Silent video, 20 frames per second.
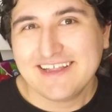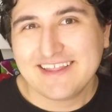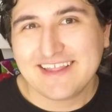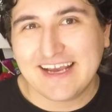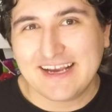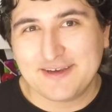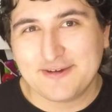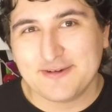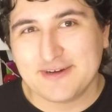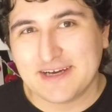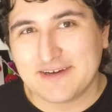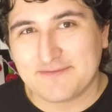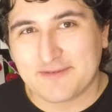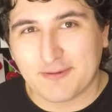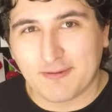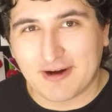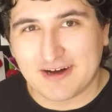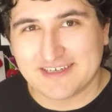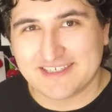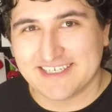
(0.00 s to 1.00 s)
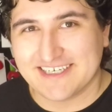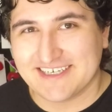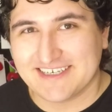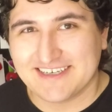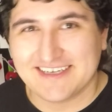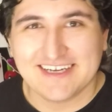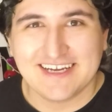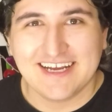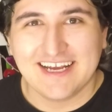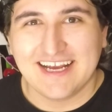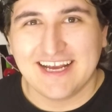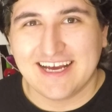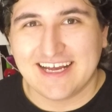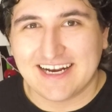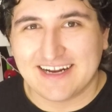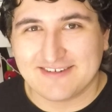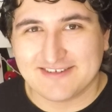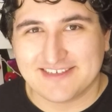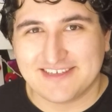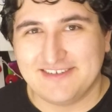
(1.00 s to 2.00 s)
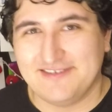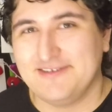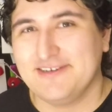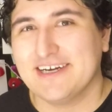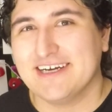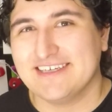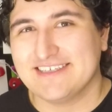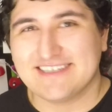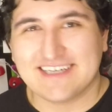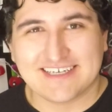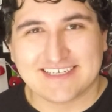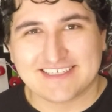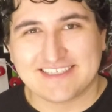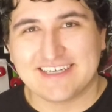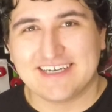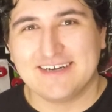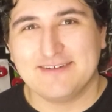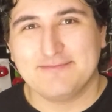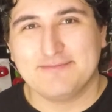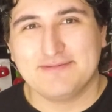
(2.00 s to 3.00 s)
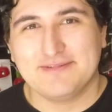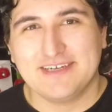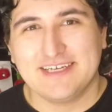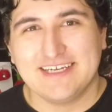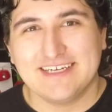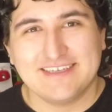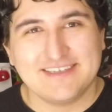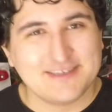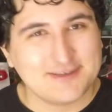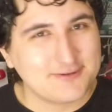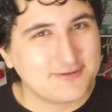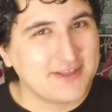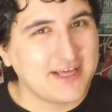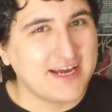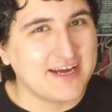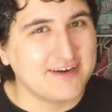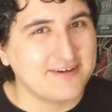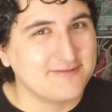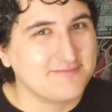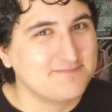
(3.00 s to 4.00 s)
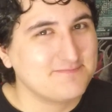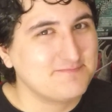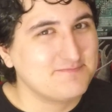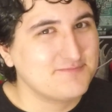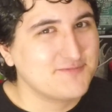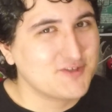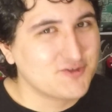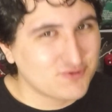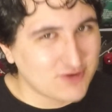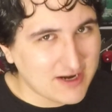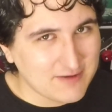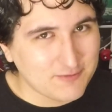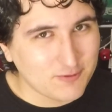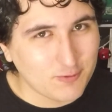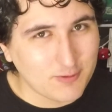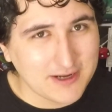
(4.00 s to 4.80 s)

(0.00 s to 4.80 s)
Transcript: Thank you again for watching, and I'll see you guys next time. Until then, travel